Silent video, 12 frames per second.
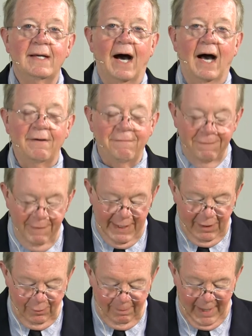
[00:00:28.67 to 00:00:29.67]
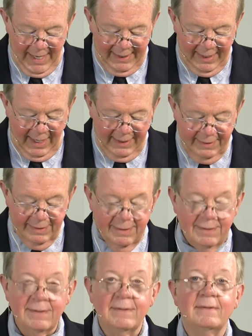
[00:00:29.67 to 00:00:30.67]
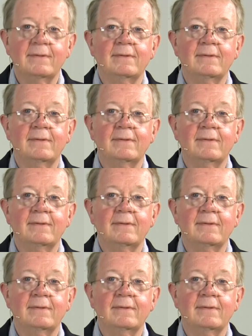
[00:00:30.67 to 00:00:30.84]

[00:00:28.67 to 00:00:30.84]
I feel my guidance.